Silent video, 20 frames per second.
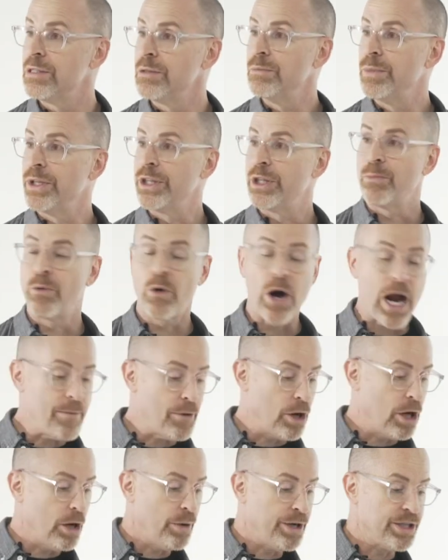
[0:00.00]
But the
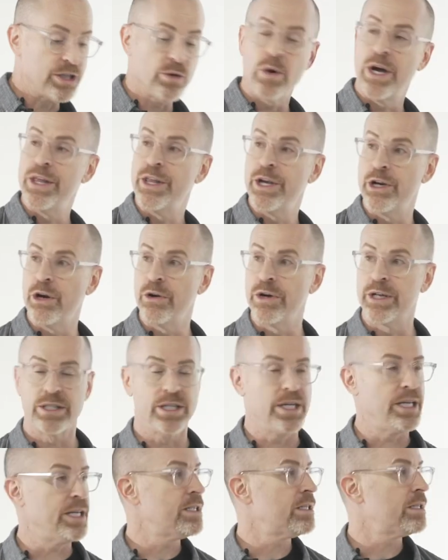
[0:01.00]
primary reason why they don't
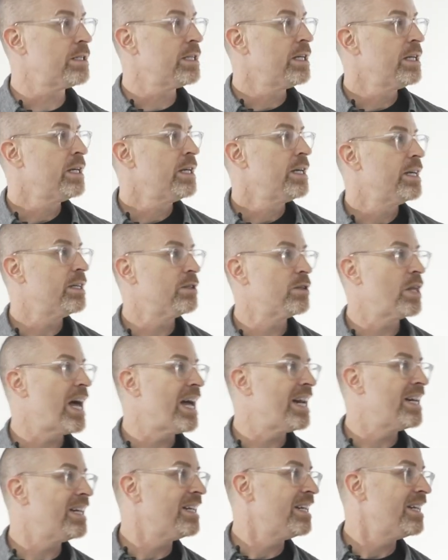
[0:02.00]
exist is
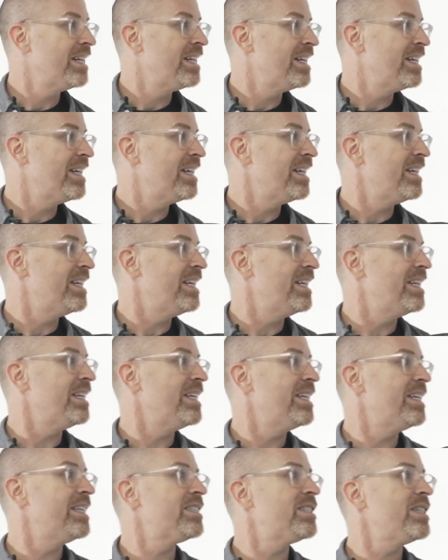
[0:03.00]
that
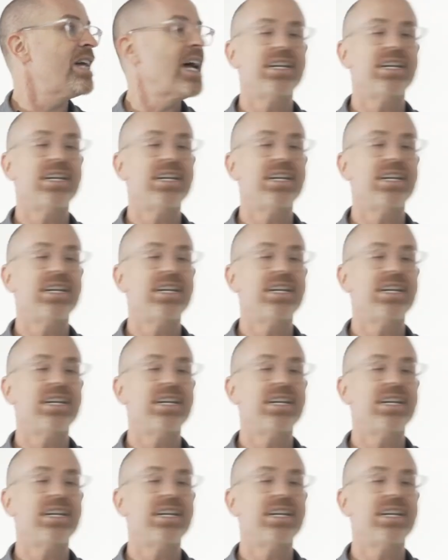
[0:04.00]
it's not a